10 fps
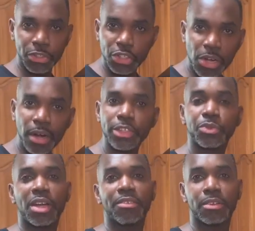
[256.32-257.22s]
starch,
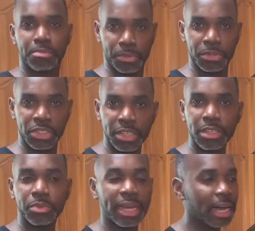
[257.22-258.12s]
we have our
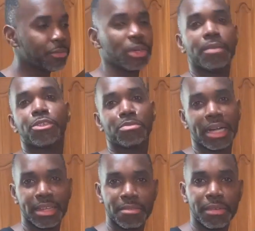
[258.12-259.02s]
protein, we have to have some
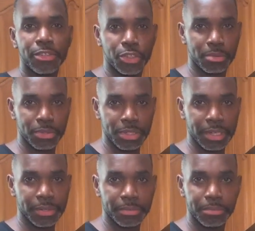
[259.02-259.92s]
kind of vegetables in
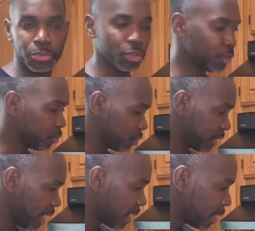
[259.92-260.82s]
there. So
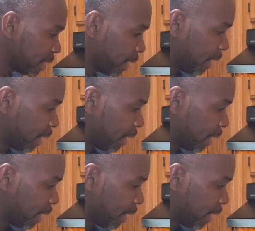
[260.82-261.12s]
today,